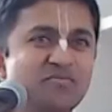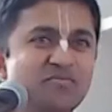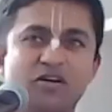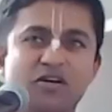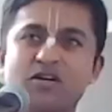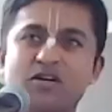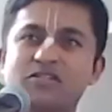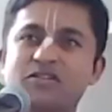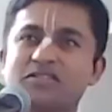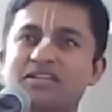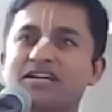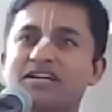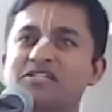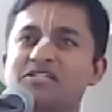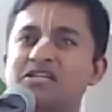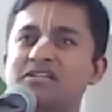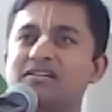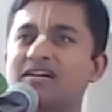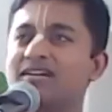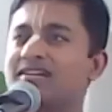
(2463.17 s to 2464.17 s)
Because of the
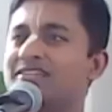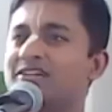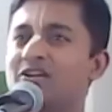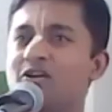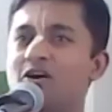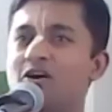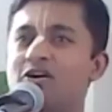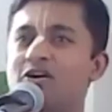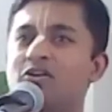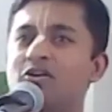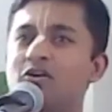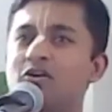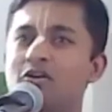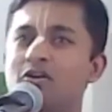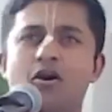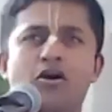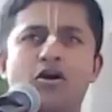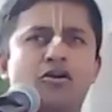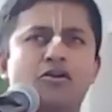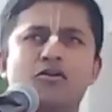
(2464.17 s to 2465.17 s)
gushing current, the
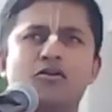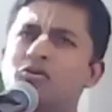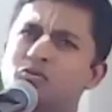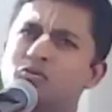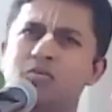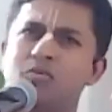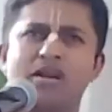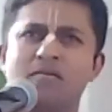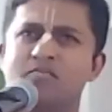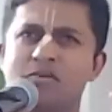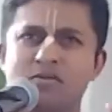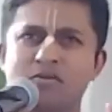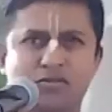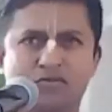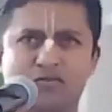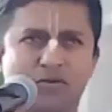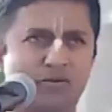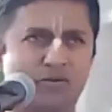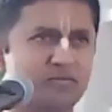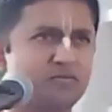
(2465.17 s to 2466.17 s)
Lord looks very
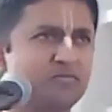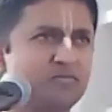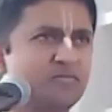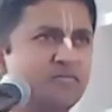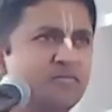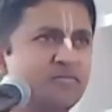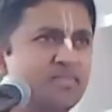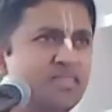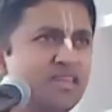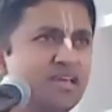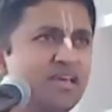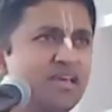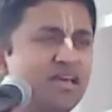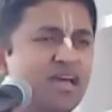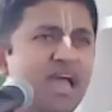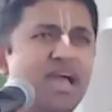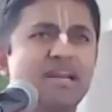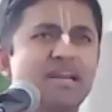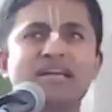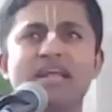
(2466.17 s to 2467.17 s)
beautiful.
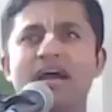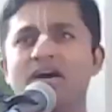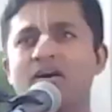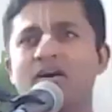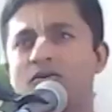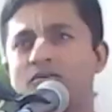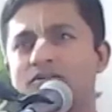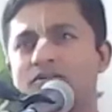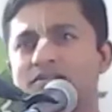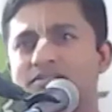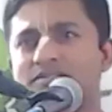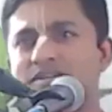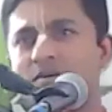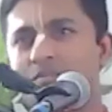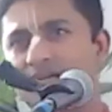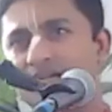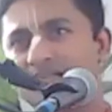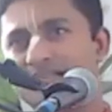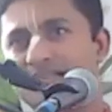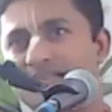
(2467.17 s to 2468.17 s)
And now,
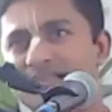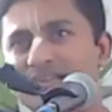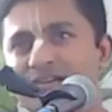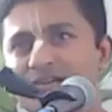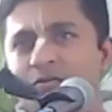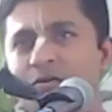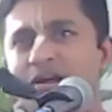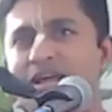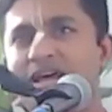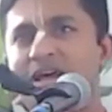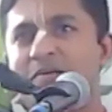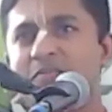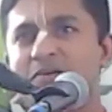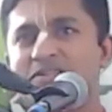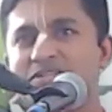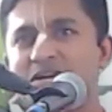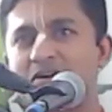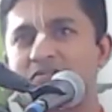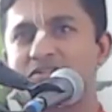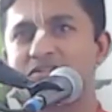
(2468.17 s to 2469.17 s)
Samarth, what
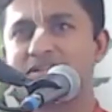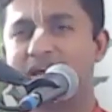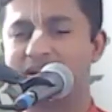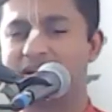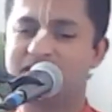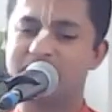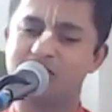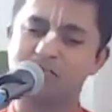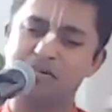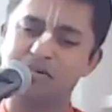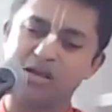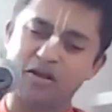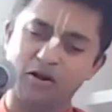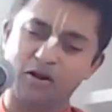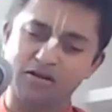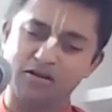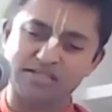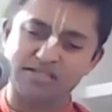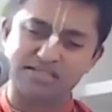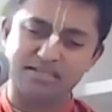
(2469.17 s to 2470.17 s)
happens after that?
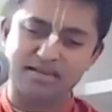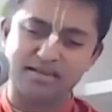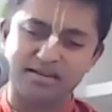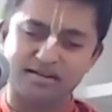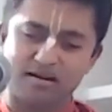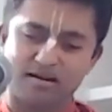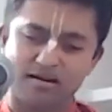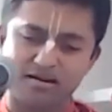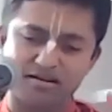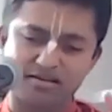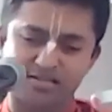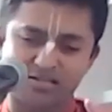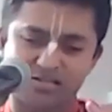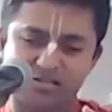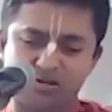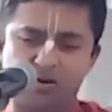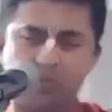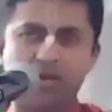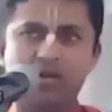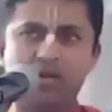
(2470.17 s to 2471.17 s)
Because the current
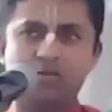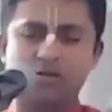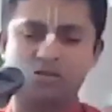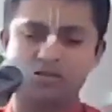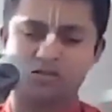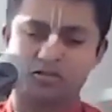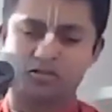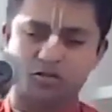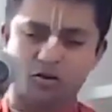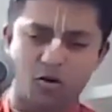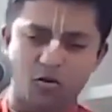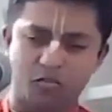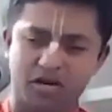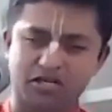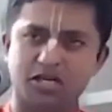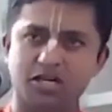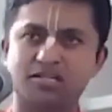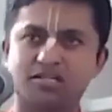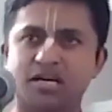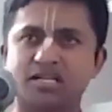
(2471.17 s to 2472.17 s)
is going with so
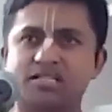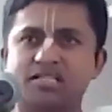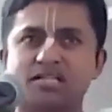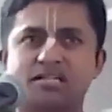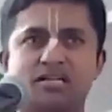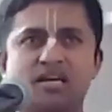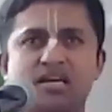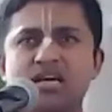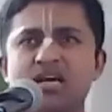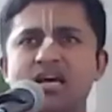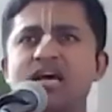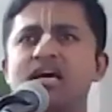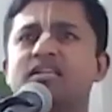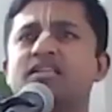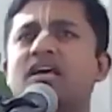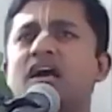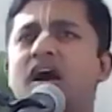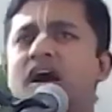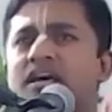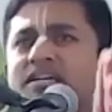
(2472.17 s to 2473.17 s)
much intensity,
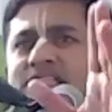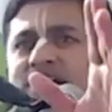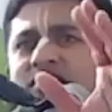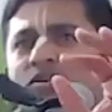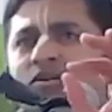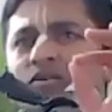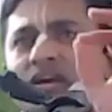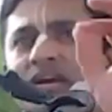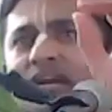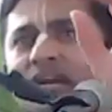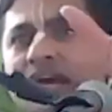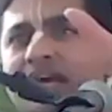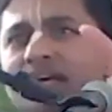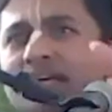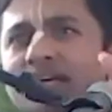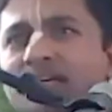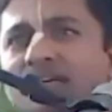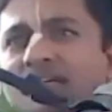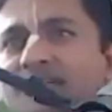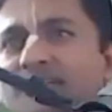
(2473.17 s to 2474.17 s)
the eyes are looking
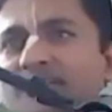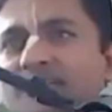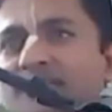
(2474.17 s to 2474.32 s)
like?